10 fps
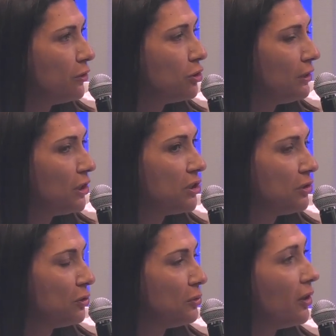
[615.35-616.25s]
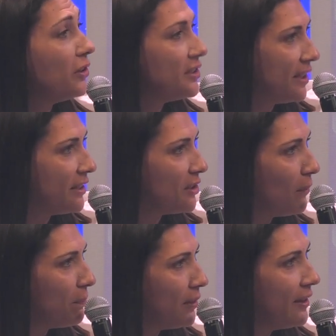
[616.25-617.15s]
switch to a
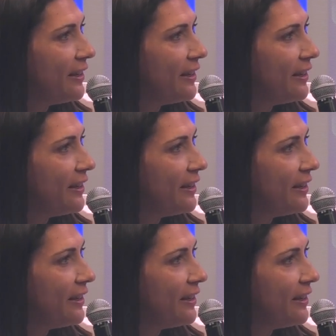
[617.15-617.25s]
startup.